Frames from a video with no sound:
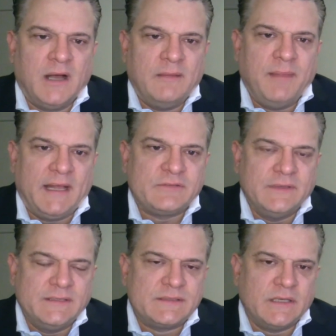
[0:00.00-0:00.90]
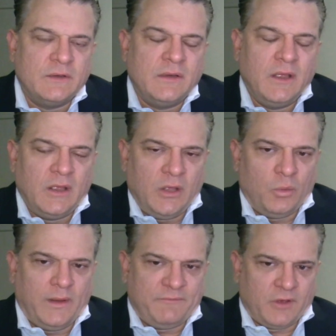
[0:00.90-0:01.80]
ion batteries. So
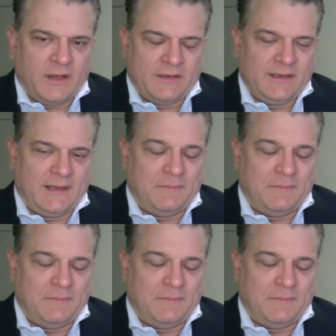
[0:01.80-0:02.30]
we've got,